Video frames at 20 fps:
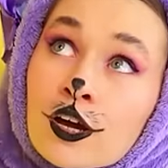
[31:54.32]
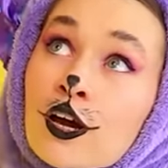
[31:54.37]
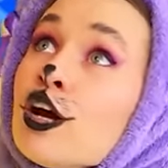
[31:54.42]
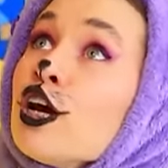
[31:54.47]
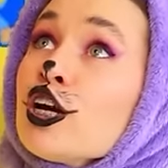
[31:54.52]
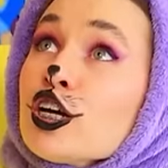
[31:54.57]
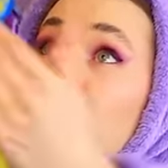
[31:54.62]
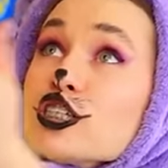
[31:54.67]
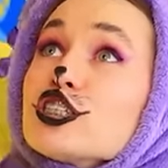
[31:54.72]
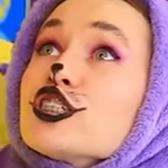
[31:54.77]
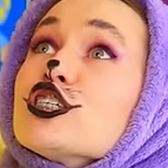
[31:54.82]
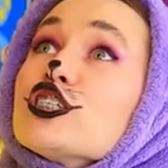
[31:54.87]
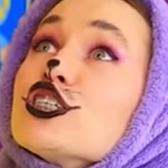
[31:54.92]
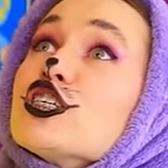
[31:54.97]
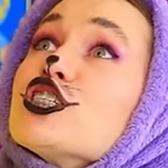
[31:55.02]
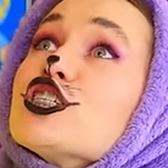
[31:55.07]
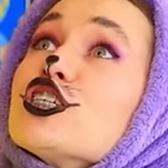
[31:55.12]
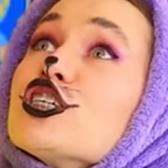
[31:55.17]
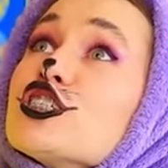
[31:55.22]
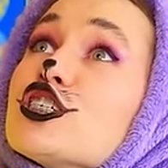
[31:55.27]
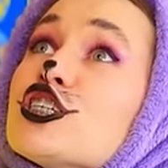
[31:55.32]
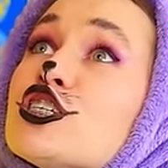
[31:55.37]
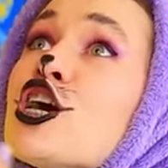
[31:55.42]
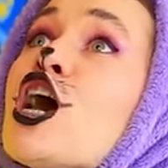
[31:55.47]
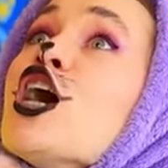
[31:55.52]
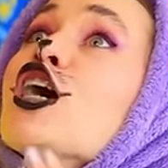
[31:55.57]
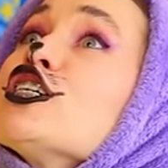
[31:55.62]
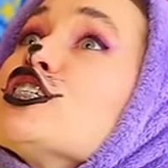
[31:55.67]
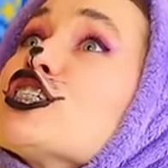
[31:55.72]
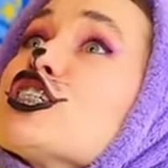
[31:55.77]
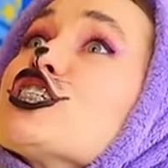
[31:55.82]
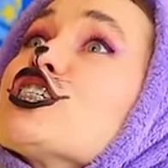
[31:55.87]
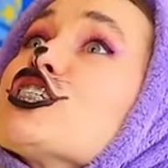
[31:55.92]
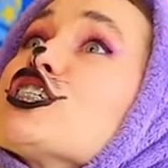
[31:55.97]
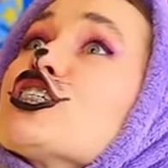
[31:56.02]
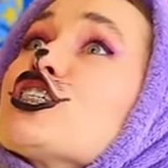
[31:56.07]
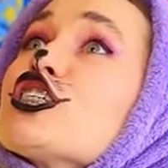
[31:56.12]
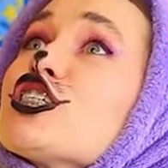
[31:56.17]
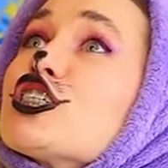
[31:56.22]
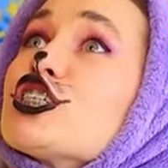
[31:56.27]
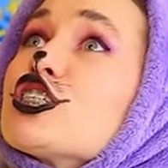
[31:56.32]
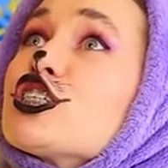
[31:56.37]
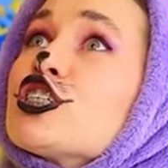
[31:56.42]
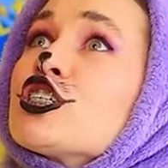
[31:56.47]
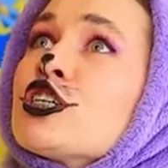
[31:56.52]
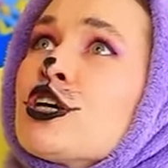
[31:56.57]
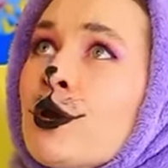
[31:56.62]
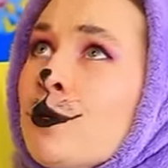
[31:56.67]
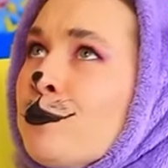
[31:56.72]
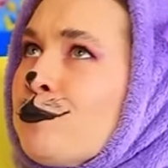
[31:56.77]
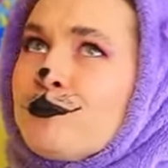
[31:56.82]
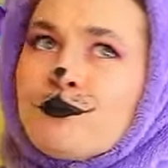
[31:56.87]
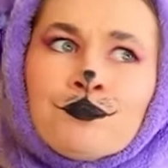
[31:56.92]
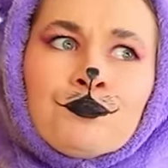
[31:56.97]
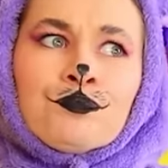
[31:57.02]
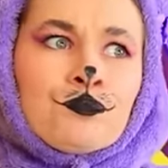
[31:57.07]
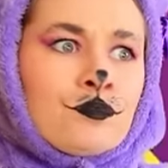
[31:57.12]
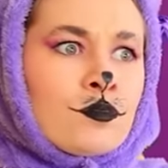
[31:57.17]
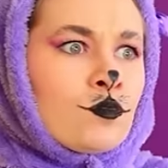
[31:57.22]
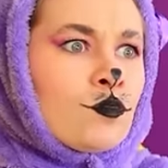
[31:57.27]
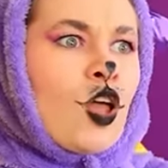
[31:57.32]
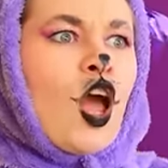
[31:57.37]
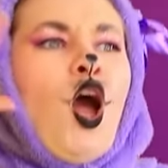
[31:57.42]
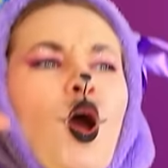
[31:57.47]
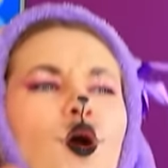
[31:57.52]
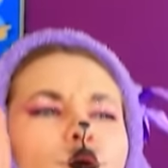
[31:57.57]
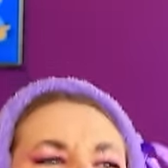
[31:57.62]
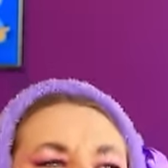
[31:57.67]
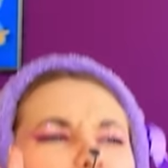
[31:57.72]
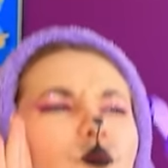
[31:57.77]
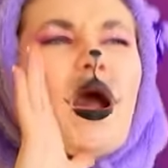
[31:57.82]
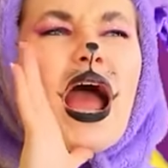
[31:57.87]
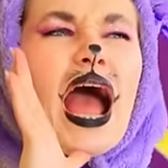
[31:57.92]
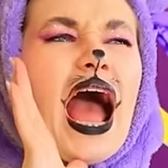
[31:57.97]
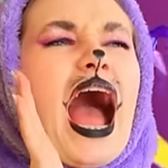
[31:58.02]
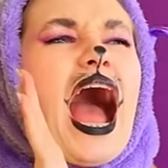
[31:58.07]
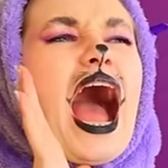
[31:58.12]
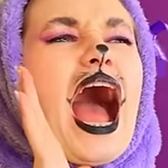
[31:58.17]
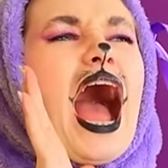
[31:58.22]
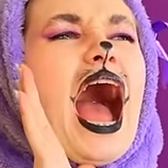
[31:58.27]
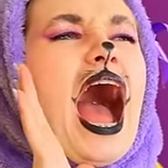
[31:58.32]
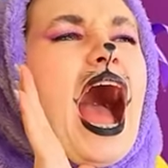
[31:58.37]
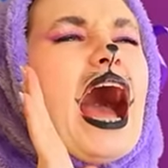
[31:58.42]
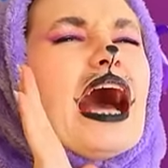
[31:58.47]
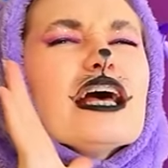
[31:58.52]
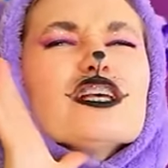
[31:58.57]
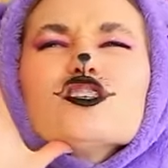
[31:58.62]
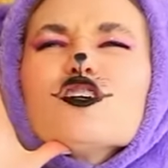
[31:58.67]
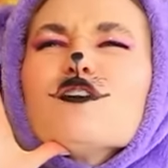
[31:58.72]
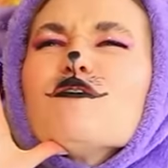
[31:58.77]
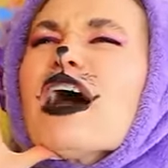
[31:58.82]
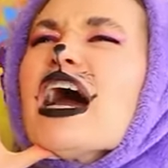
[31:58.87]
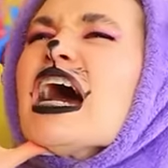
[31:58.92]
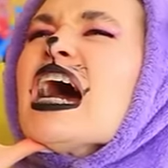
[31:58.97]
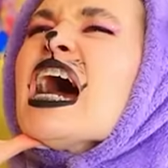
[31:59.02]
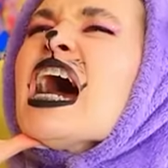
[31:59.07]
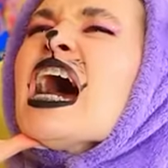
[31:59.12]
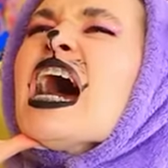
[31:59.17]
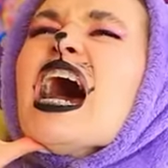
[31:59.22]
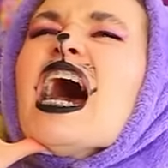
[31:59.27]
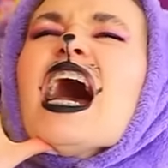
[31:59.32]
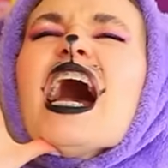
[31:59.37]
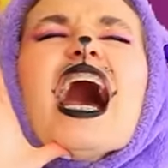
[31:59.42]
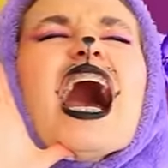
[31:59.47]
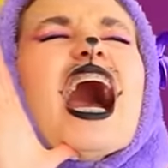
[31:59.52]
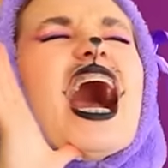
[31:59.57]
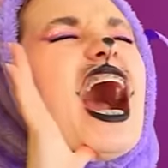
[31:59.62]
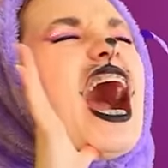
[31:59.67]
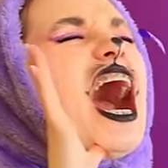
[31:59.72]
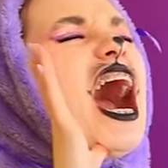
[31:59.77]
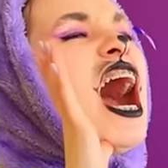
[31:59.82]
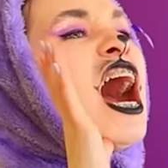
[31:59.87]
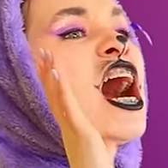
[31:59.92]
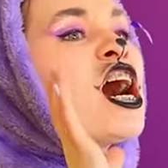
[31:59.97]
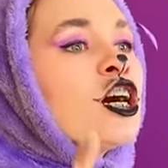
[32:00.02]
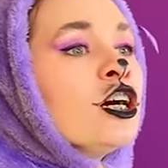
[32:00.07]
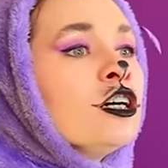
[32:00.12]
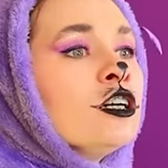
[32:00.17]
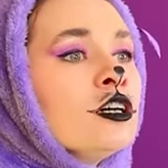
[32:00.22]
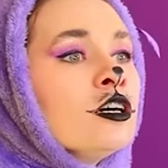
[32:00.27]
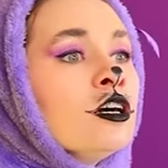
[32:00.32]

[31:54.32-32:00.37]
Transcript: Purr, purr, purr! Kitty, come to me! Help! Someone! Help get the cat